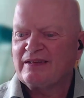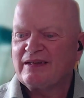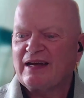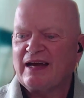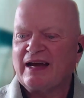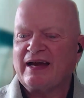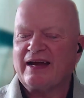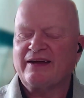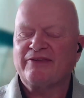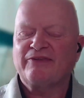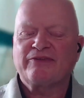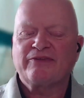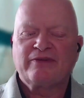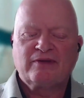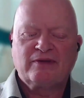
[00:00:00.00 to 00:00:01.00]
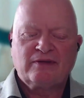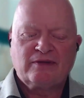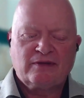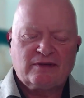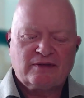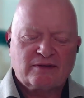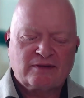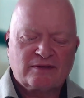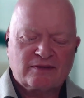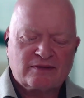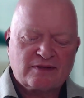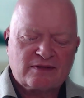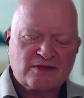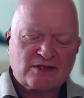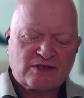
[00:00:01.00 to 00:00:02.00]
And
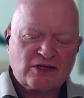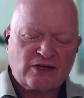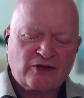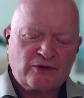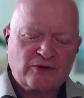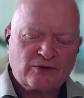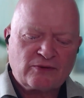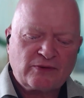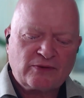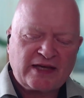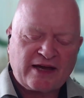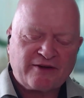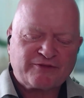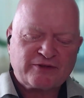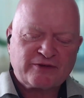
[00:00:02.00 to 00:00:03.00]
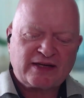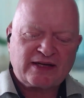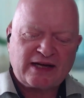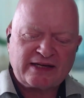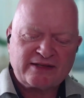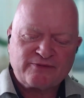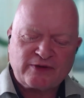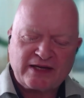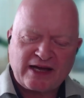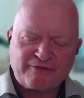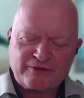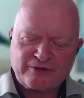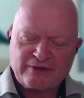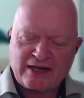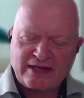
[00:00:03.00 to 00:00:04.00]
so we have to
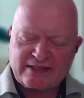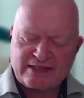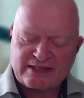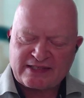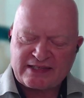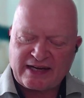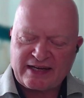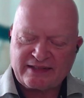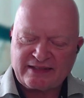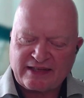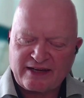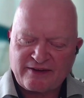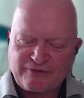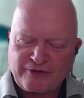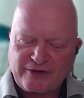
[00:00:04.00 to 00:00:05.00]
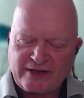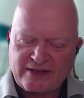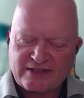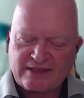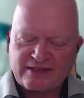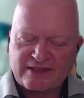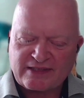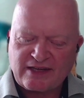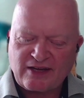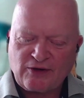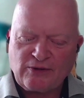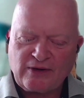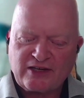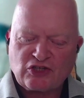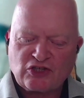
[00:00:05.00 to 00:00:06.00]
understand that, for instance, the
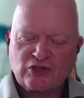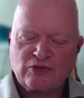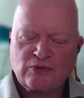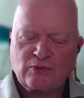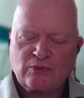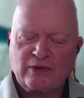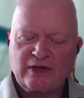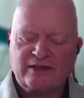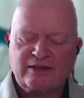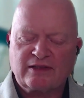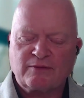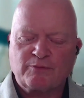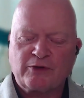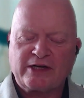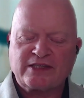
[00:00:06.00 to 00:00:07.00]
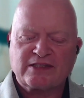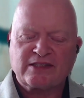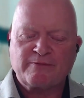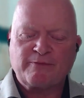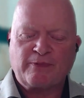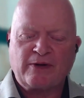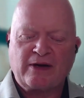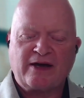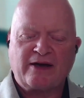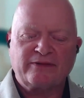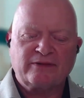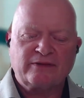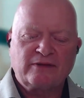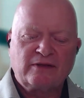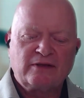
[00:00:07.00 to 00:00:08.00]
whole issue with the breast
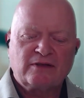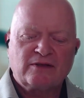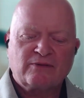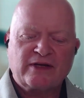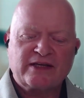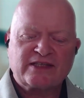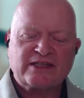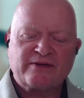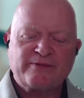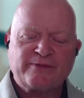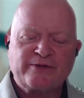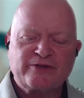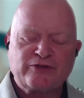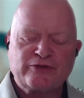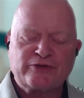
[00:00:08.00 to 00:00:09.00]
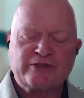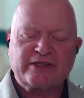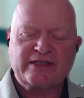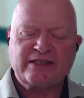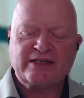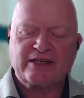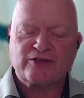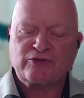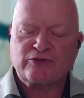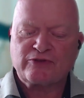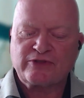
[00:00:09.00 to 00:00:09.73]
implant, where someone was using industrial